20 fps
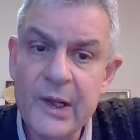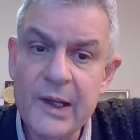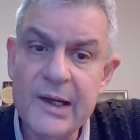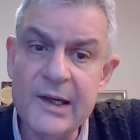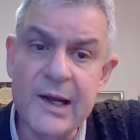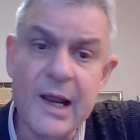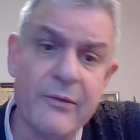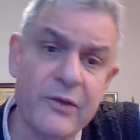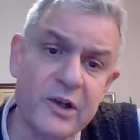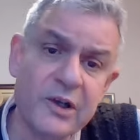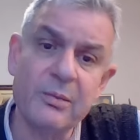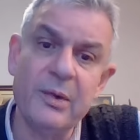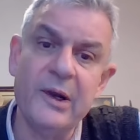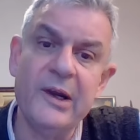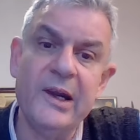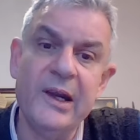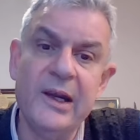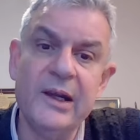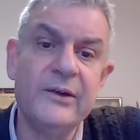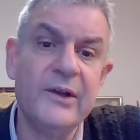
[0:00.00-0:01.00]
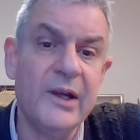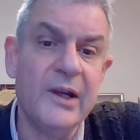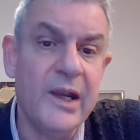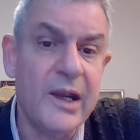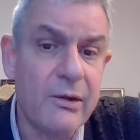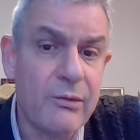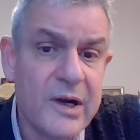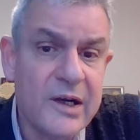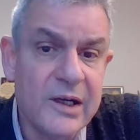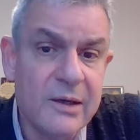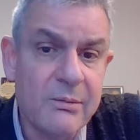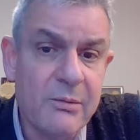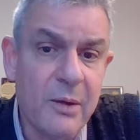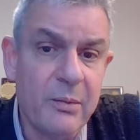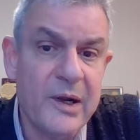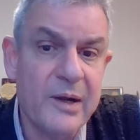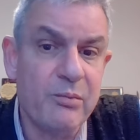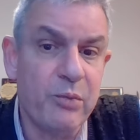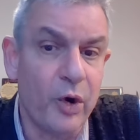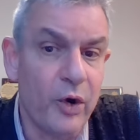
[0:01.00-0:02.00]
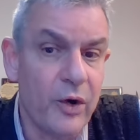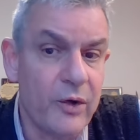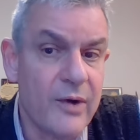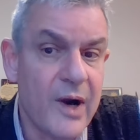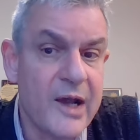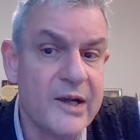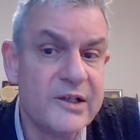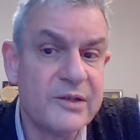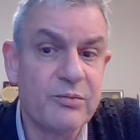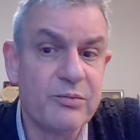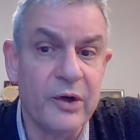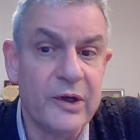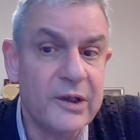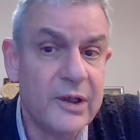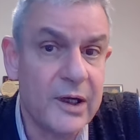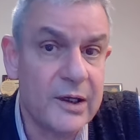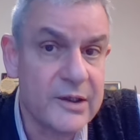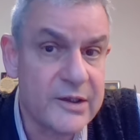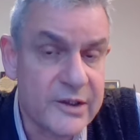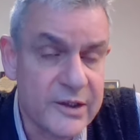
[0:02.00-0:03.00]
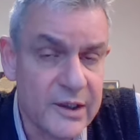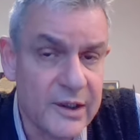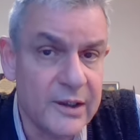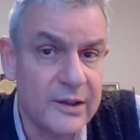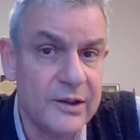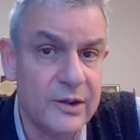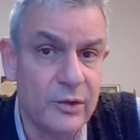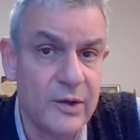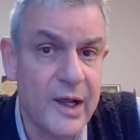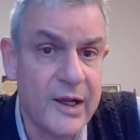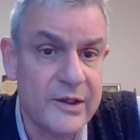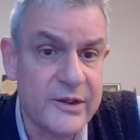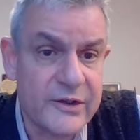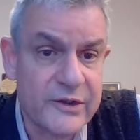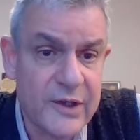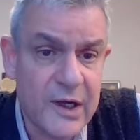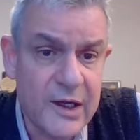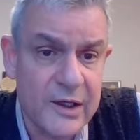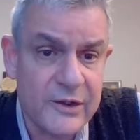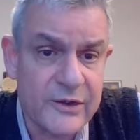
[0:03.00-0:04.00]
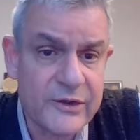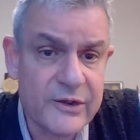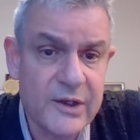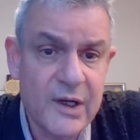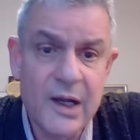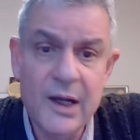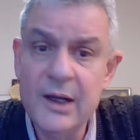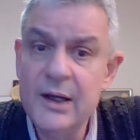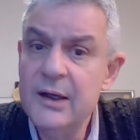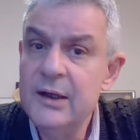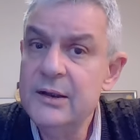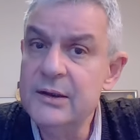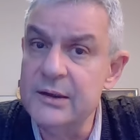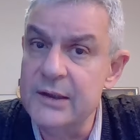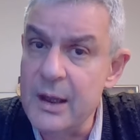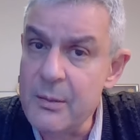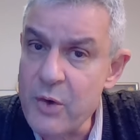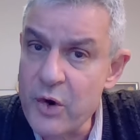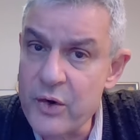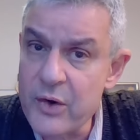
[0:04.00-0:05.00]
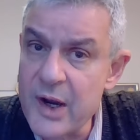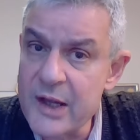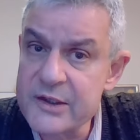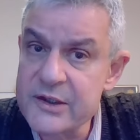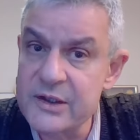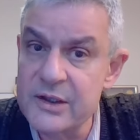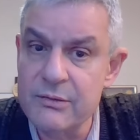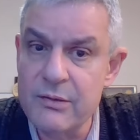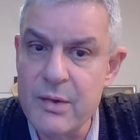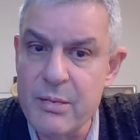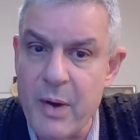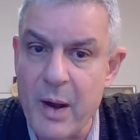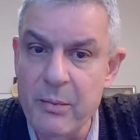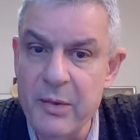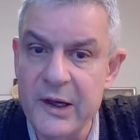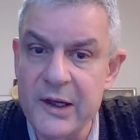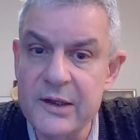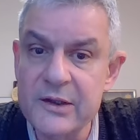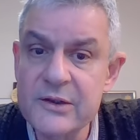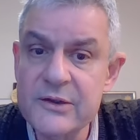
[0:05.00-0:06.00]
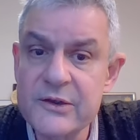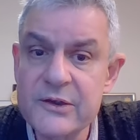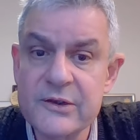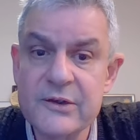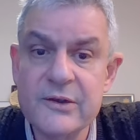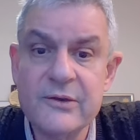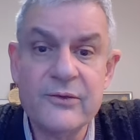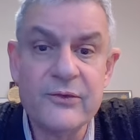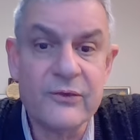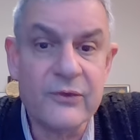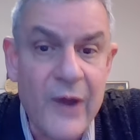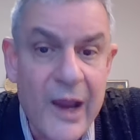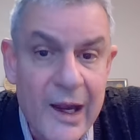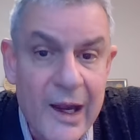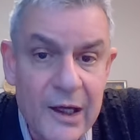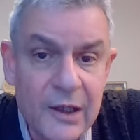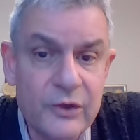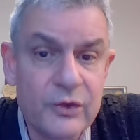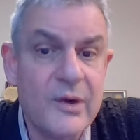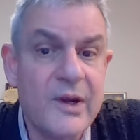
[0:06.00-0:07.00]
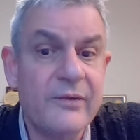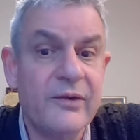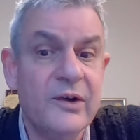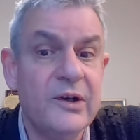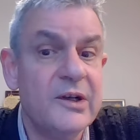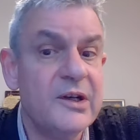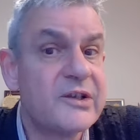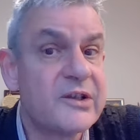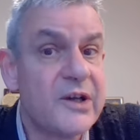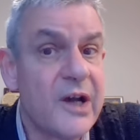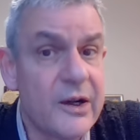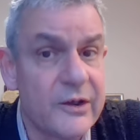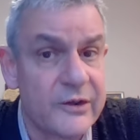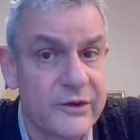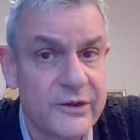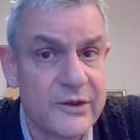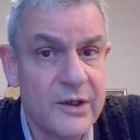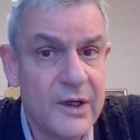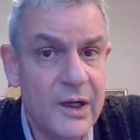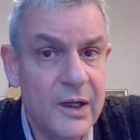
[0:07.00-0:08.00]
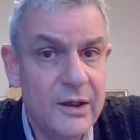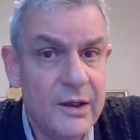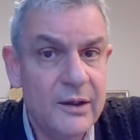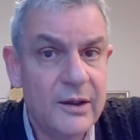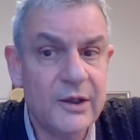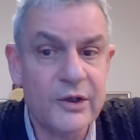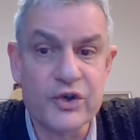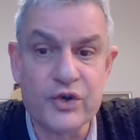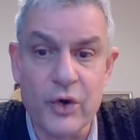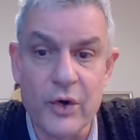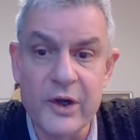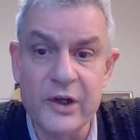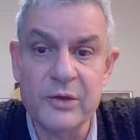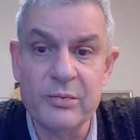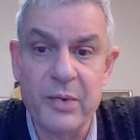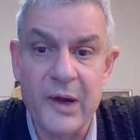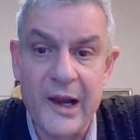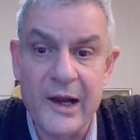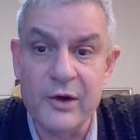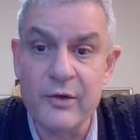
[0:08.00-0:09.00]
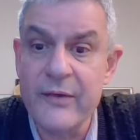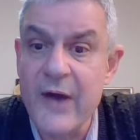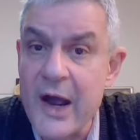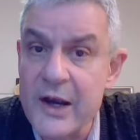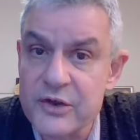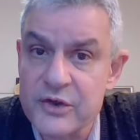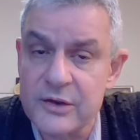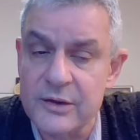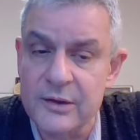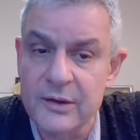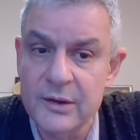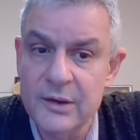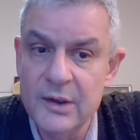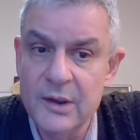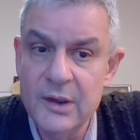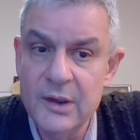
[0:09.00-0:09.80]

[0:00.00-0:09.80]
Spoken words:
Inevitably, in the irredeemably polarized political scene in the United States, Democrats and Republicans fail to even discuss a joint plan of action.